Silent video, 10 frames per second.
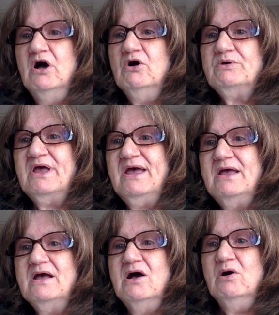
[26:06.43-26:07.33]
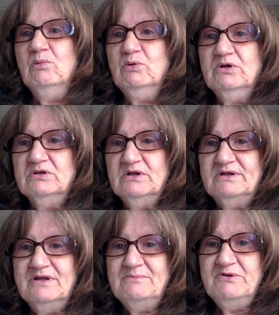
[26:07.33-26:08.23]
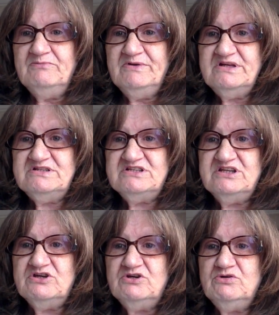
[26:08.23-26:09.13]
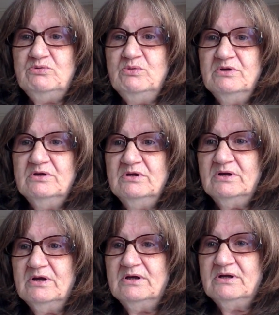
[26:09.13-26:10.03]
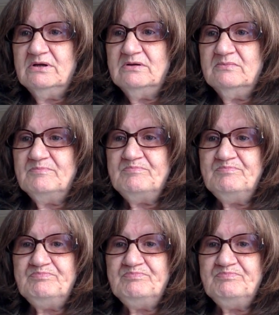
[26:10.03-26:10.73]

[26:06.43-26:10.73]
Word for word: Okay, well, let me read to you. Um,